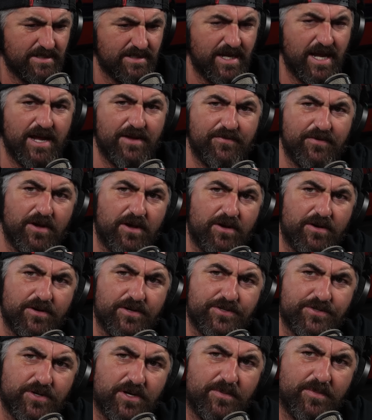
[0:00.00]
yeah, if y'all are
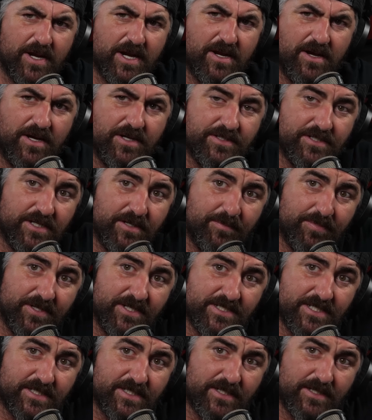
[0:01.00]
enjoying my content,
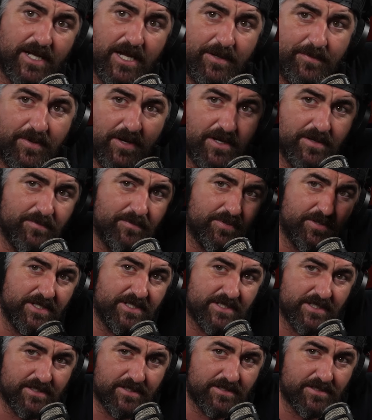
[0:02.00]
please hit the like button.
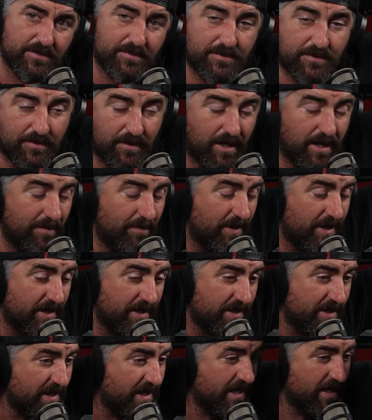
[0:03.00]
Please hit the subscribe
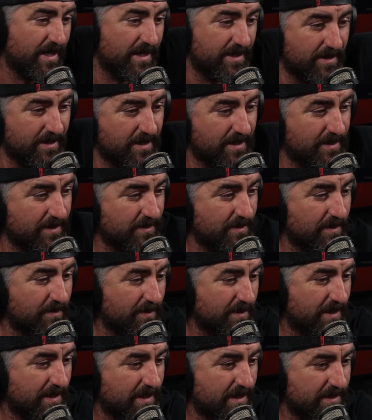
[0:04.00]
button. And you know
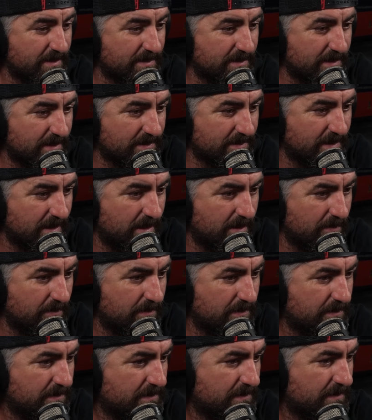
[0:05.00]
what it is. Let's go.